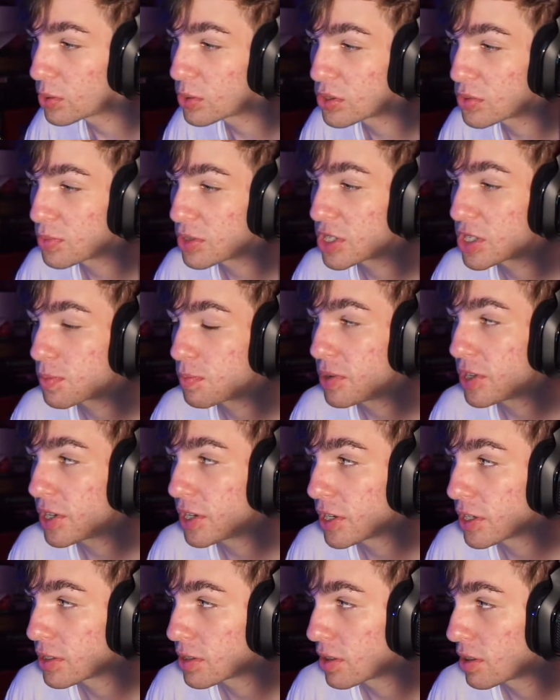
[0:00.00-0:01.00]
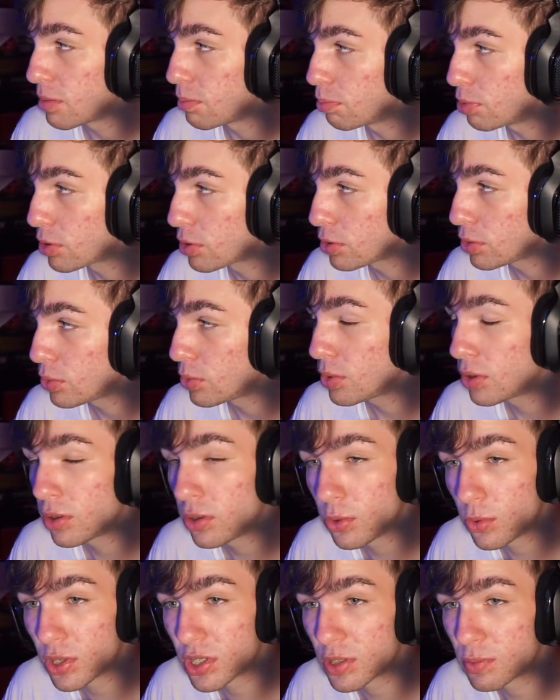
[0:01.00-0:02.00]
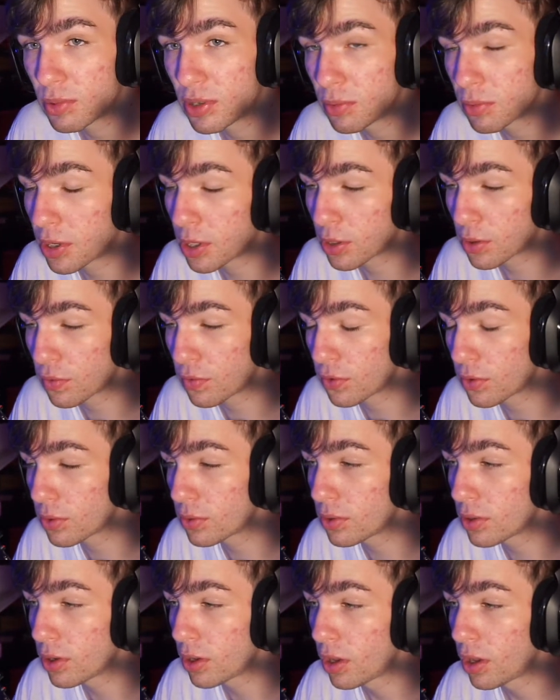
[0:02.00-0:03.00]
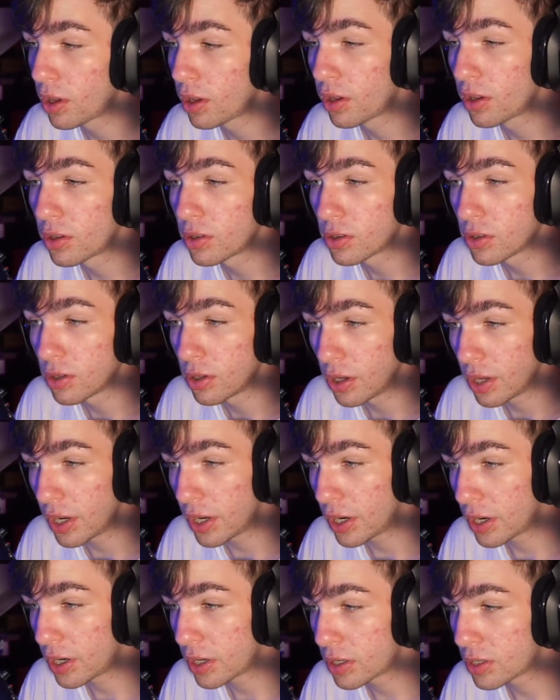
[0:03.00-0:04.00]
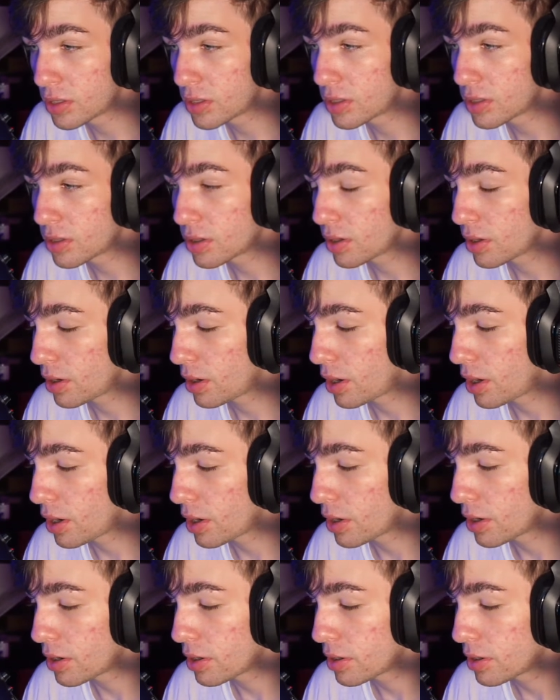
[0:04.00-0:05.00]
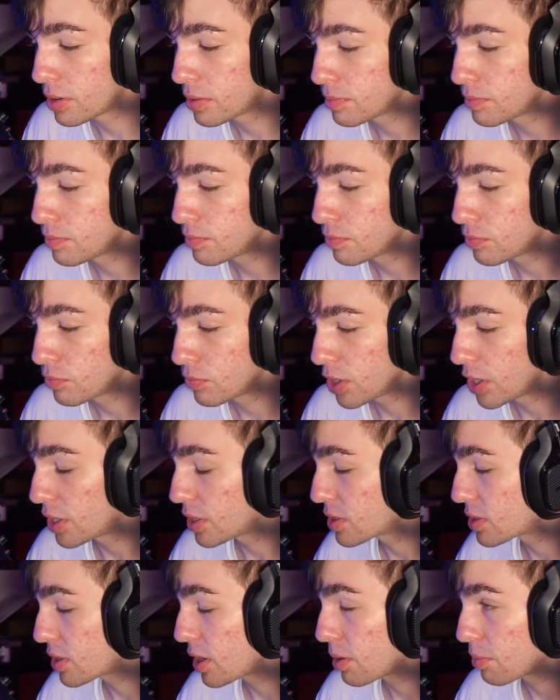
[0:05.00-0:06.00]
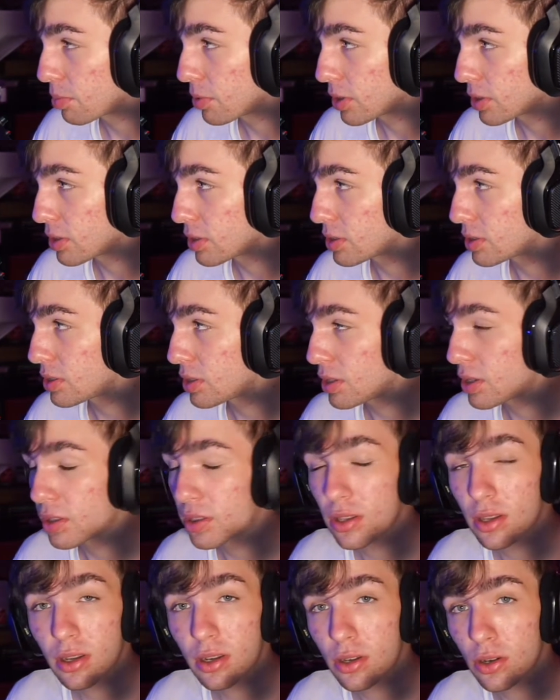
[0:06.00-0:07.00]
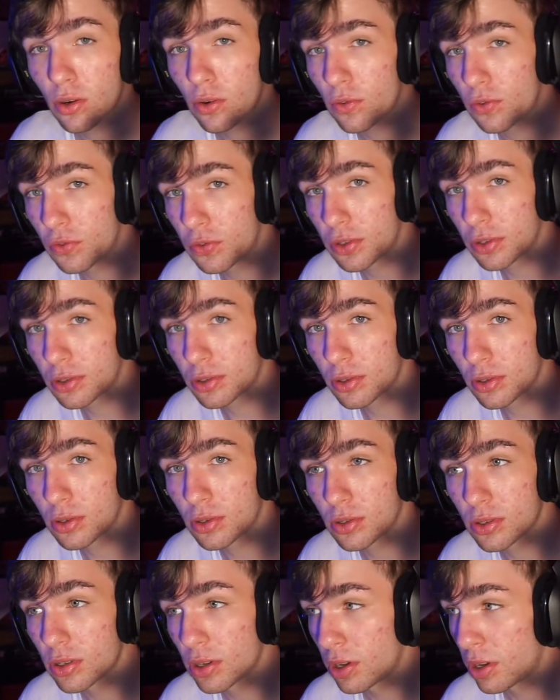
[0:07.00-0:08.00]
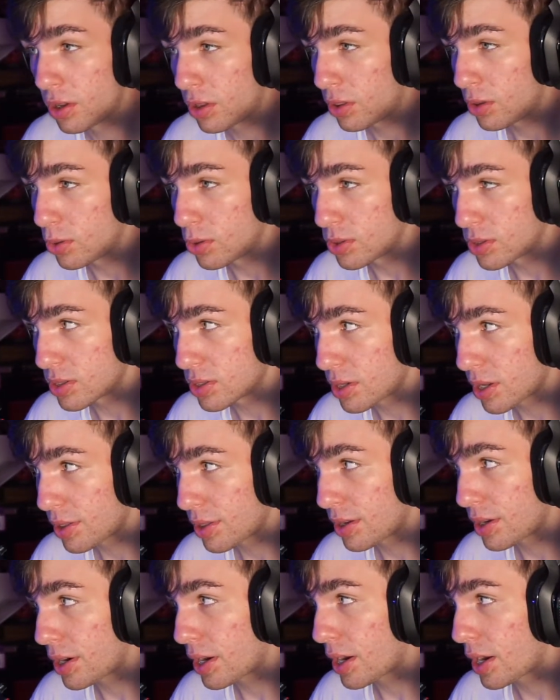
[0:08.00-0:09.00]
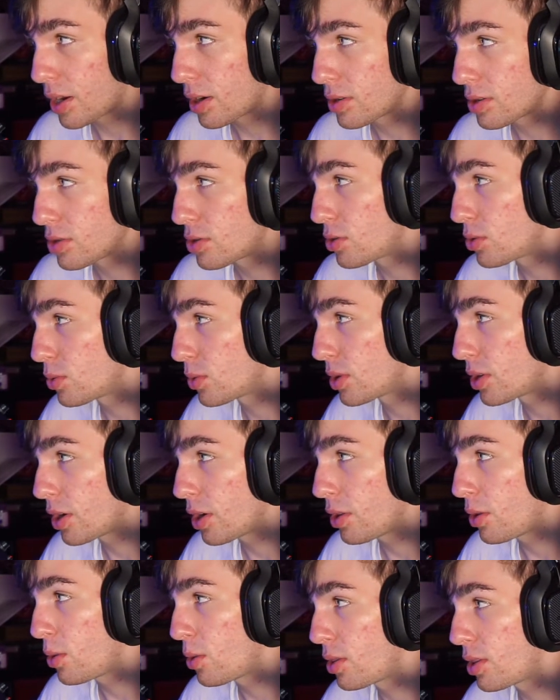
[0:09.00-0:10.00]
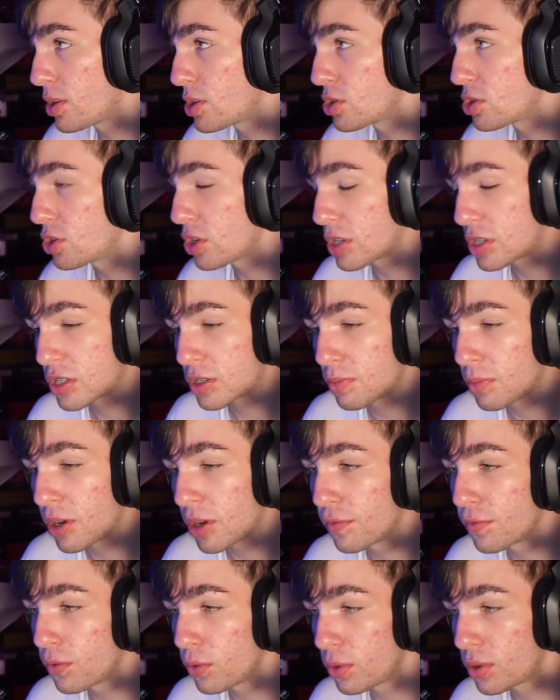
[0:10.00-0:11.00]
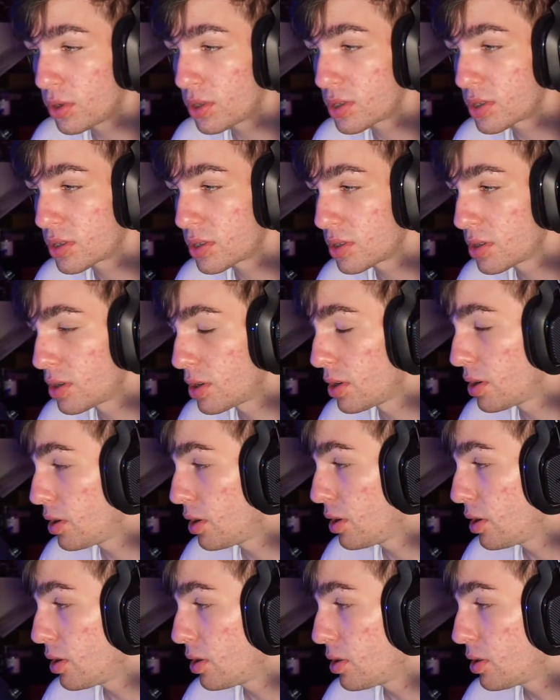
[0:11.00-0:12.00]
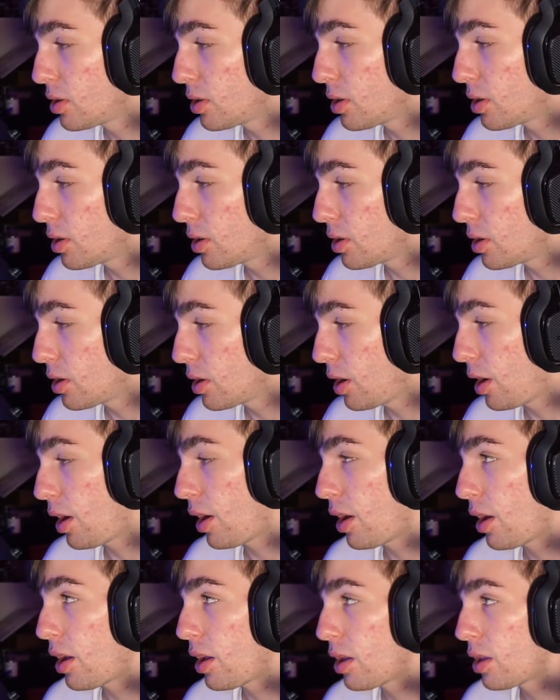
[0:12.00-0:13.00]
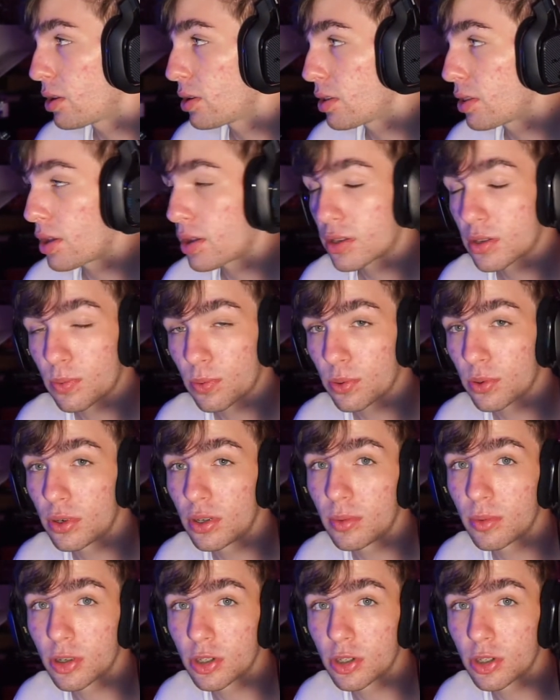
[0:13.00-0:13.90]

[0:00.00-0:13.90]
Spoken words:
me speaking into the Blue USB microphone, and it is not plugged into anything, no filters. There is nothing added to it other than just my voice, and that's pretty much